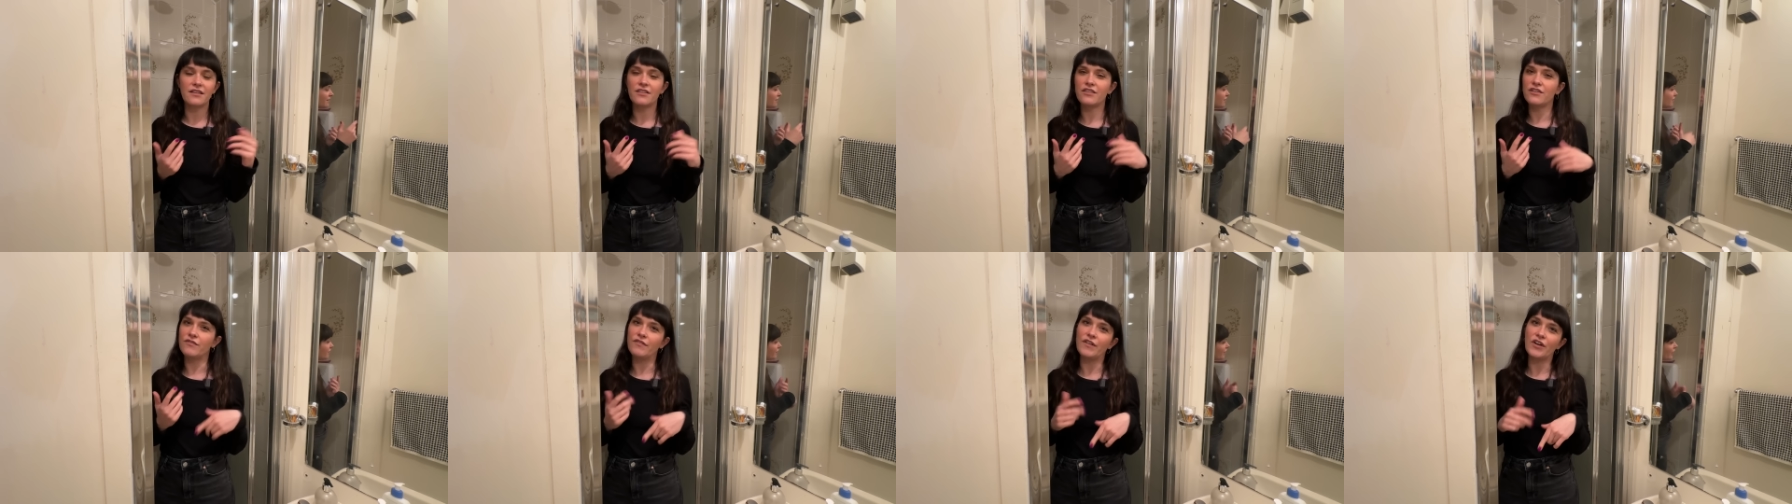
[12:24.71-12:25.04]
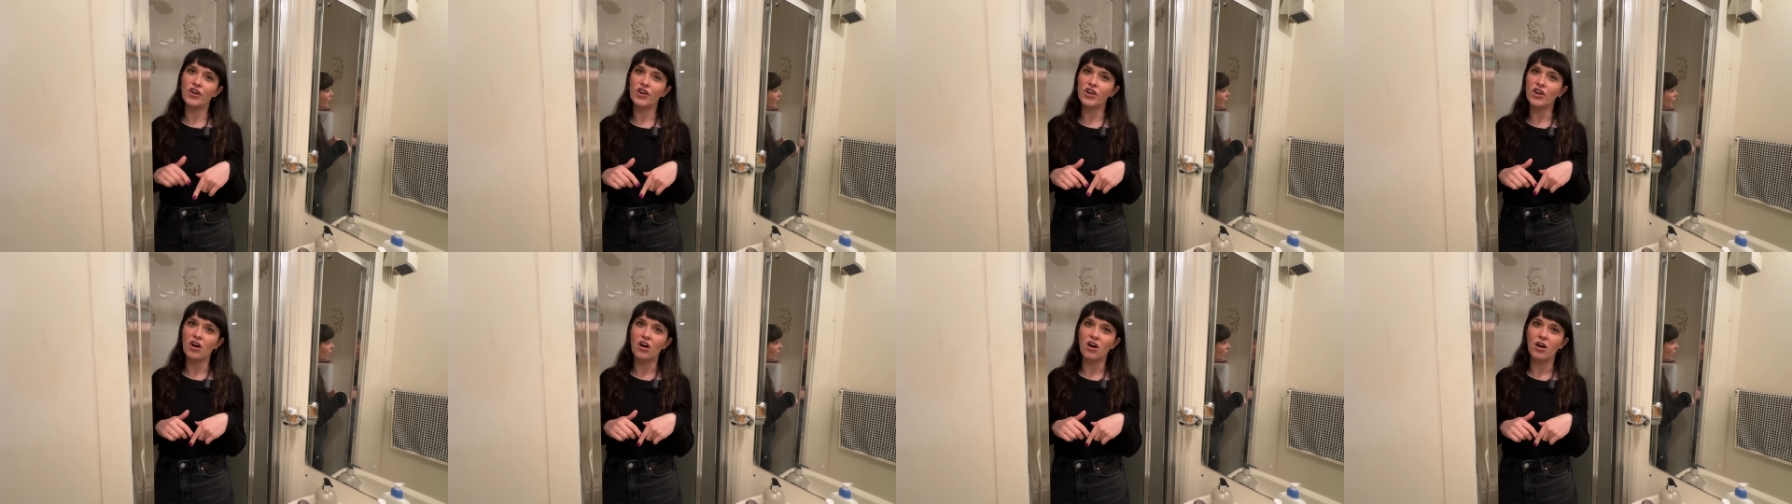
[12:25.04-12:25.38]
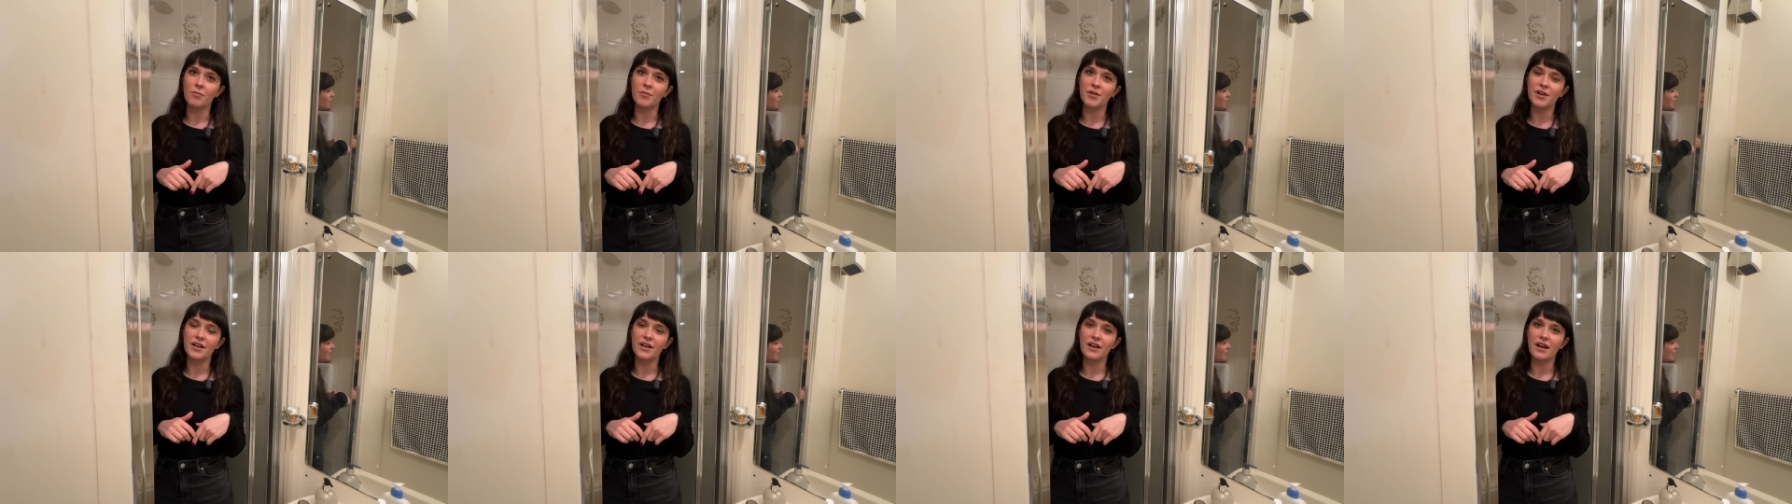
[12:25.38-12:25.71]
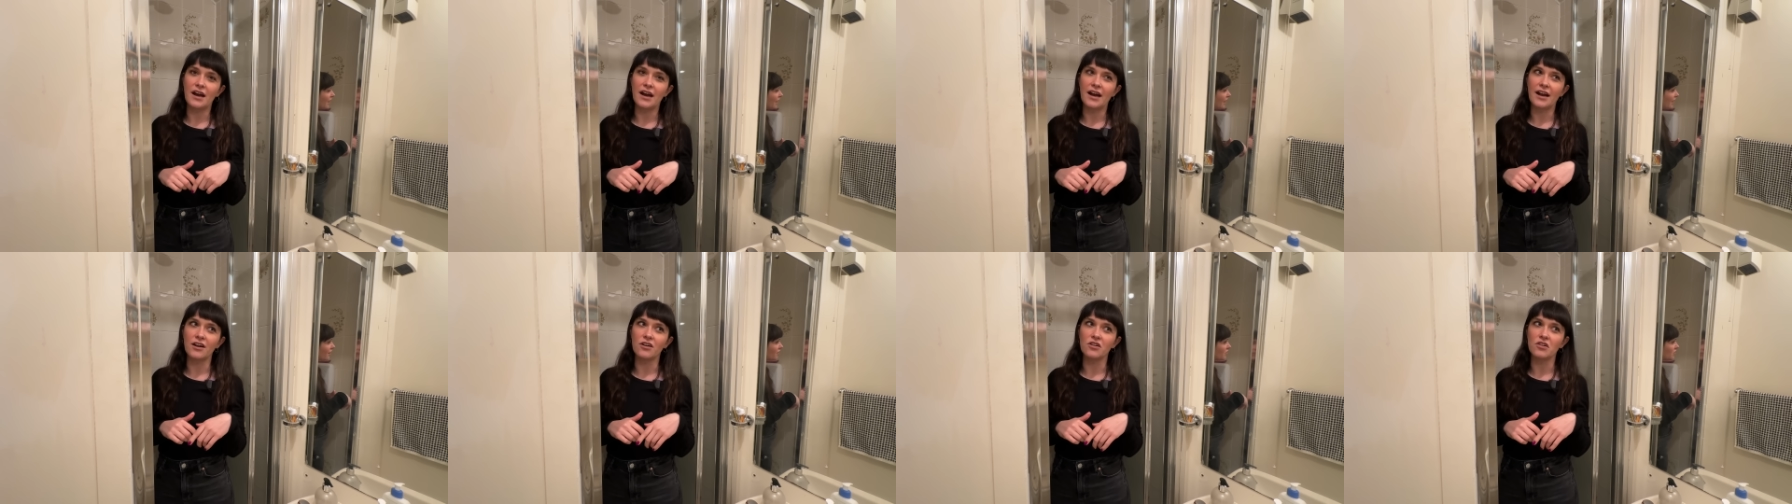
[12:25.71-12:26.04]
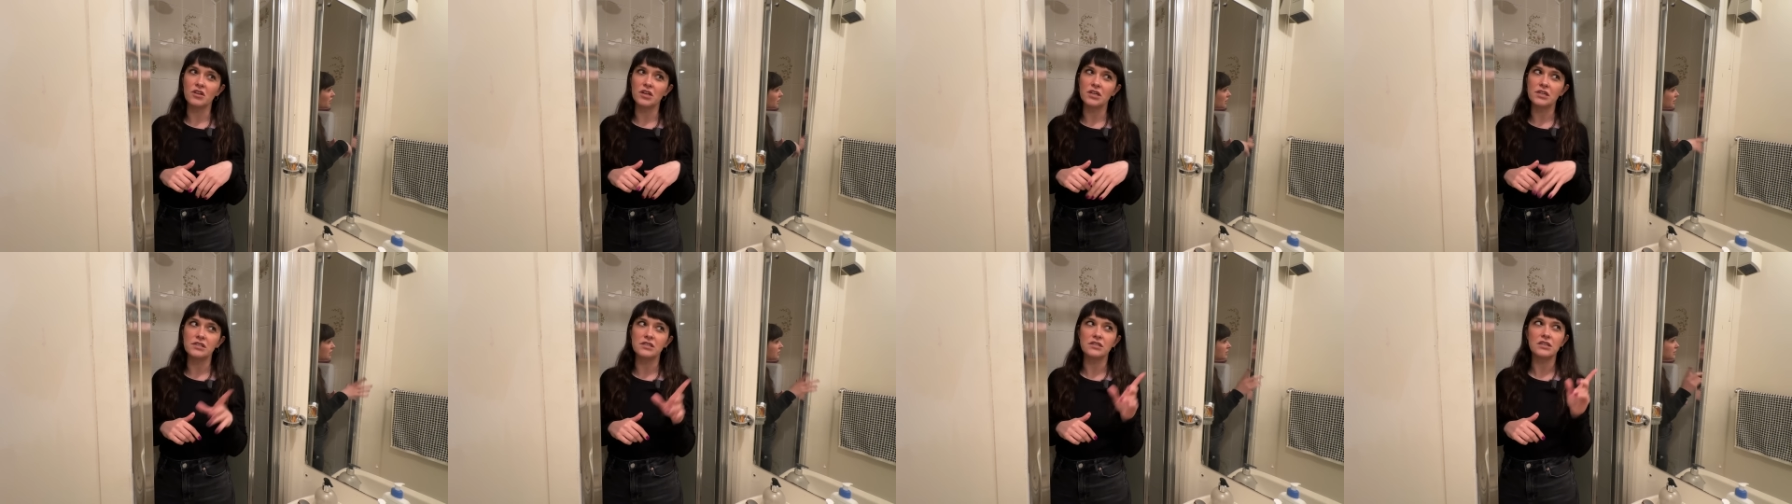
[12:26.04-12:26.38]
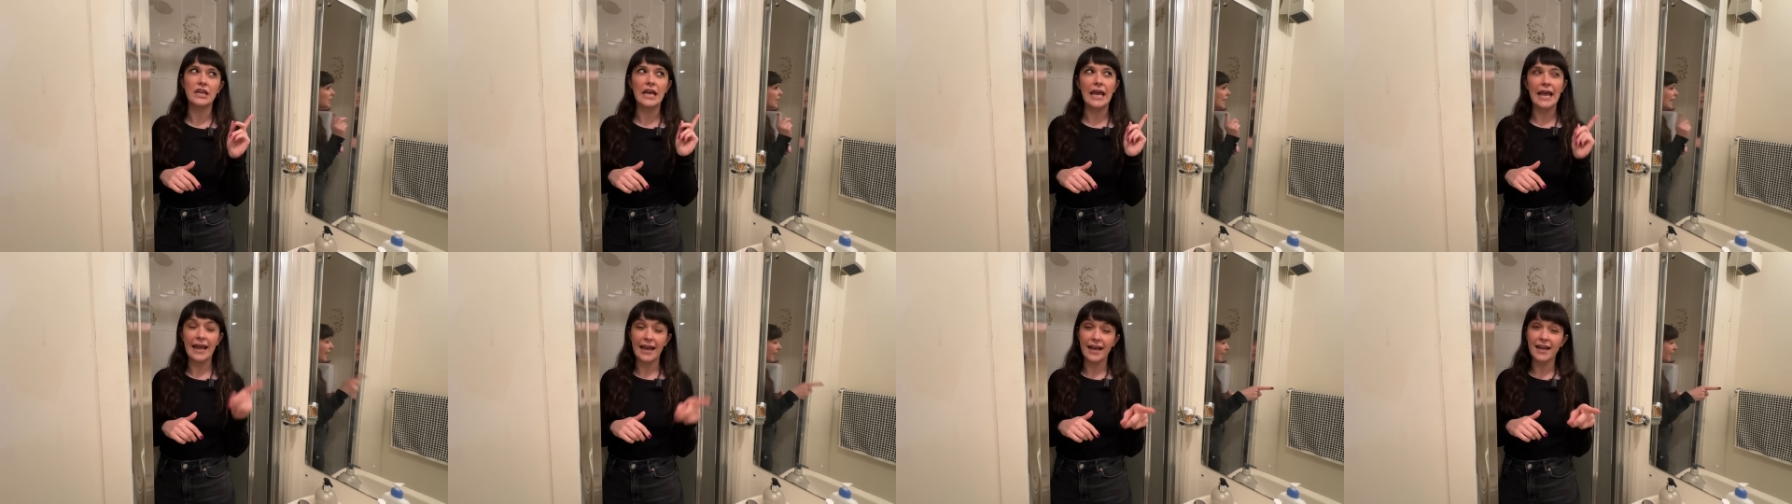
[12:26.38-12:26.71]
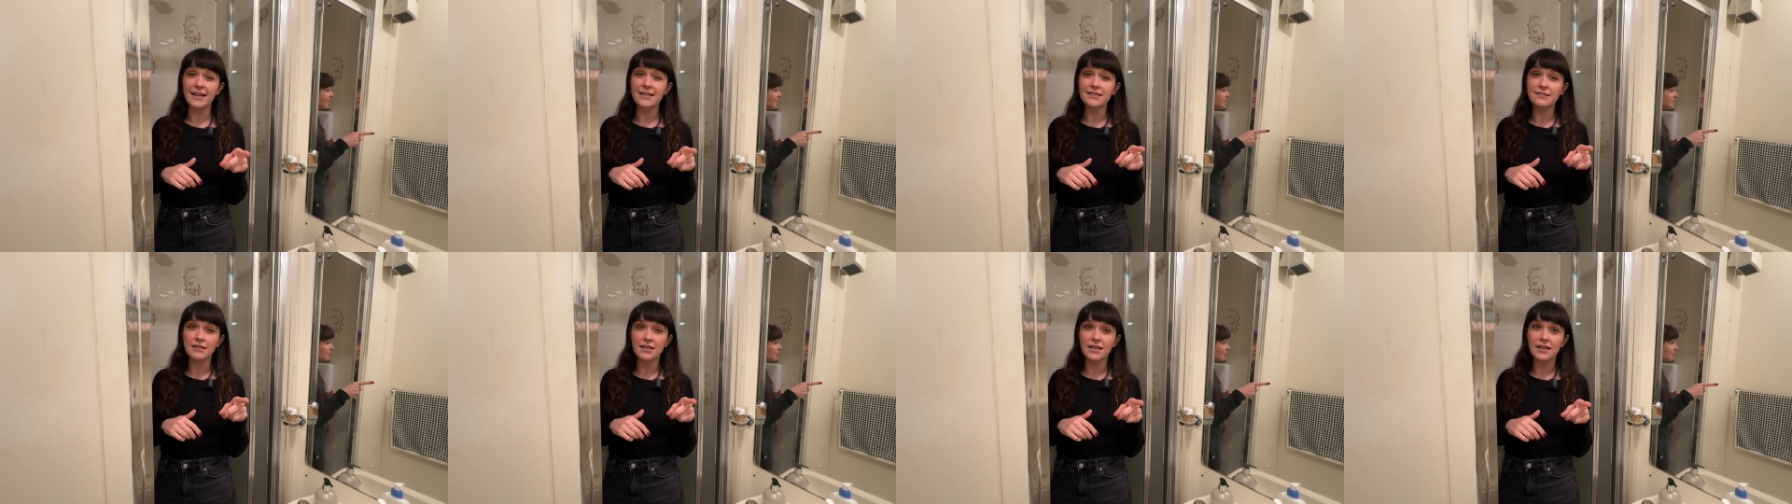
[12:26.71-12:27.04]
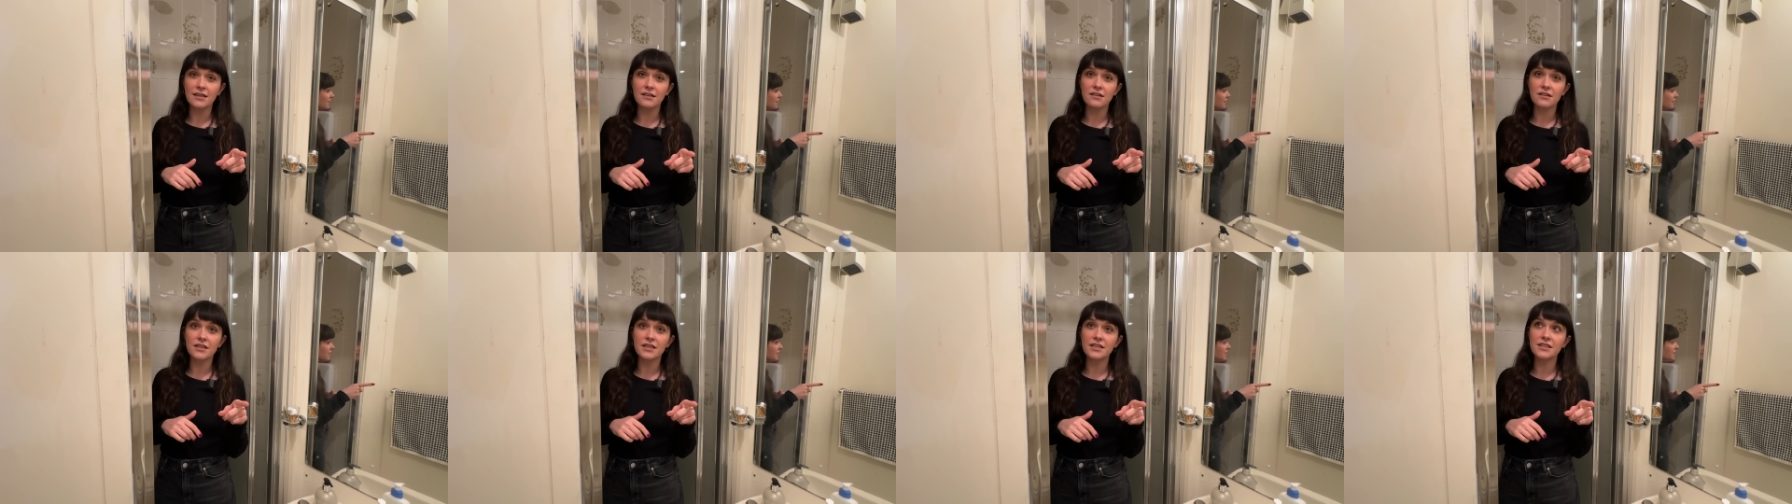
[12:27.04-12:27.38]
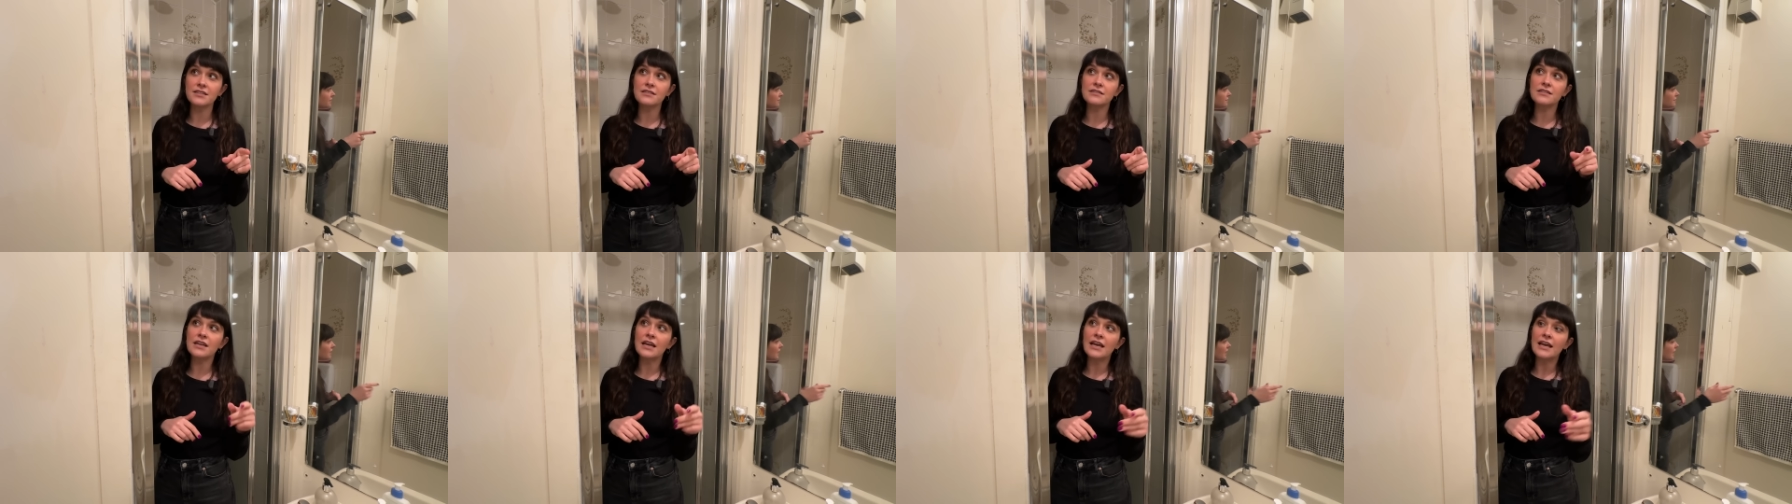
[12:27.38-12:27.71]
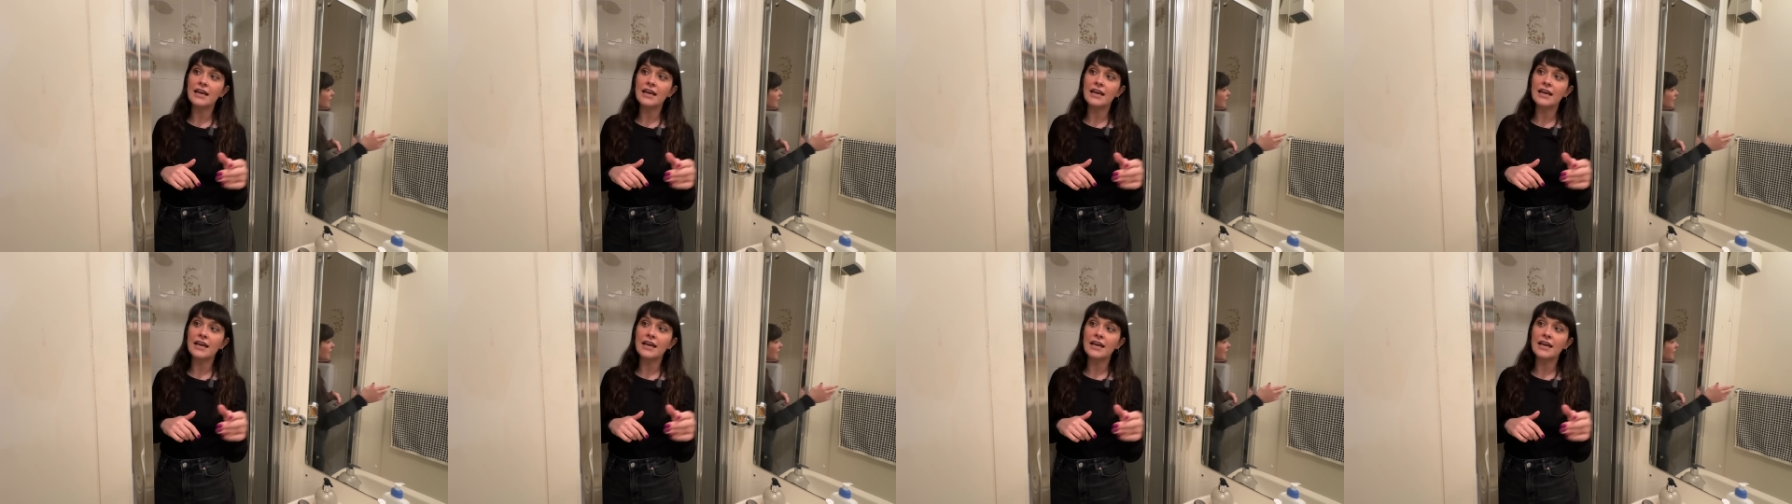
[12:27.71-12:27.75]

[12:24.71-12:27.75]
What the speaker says: They're very common in Ireland and England.